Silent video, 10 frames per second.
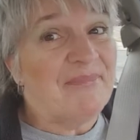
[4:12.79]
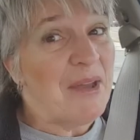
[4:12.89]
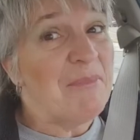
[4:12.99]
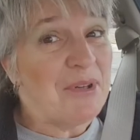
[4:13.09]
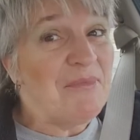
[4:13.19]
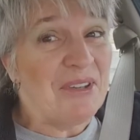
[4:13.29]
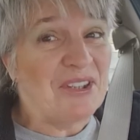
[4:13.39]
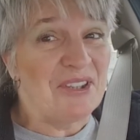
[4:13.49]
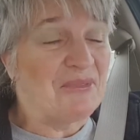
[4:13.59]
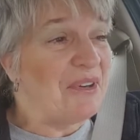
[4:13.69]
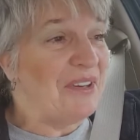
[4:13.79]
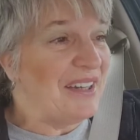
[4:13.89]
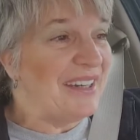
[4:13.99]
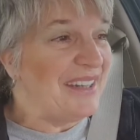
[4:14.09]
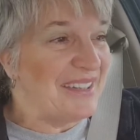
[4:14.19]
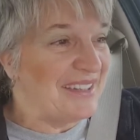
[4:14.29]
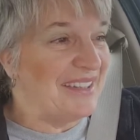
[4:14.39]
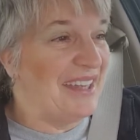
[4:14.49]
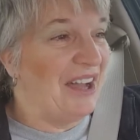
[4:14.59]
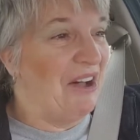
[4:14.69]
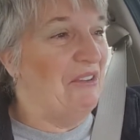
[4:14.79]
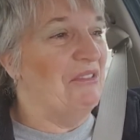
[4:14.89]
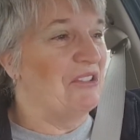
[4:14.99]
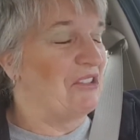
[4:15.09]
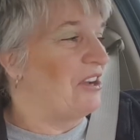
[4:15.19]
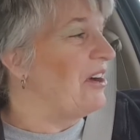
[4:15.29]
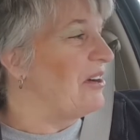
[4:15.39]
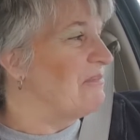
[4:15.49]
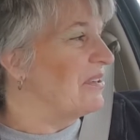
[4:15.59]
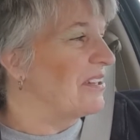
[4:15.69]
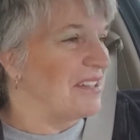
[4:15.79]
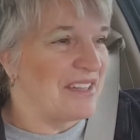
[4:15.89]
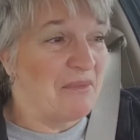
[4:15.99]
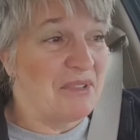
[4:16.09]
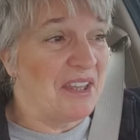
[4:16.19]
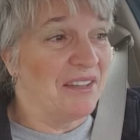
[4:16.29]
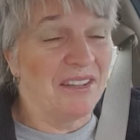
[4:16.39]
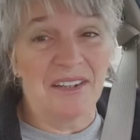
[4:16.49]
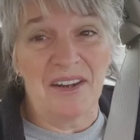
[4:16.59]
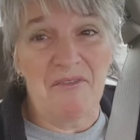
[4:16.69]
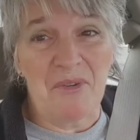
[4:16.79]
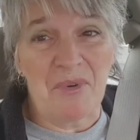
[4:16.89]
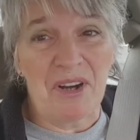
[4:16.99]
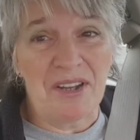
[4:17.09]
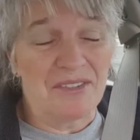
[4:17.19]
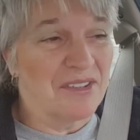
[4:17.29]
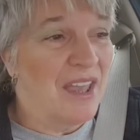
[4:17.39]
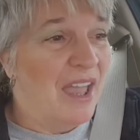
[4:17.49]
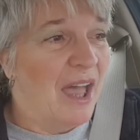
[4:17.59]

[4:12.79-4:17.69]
that pretty much is where it is on the shop, because I'm selling it everywhere else.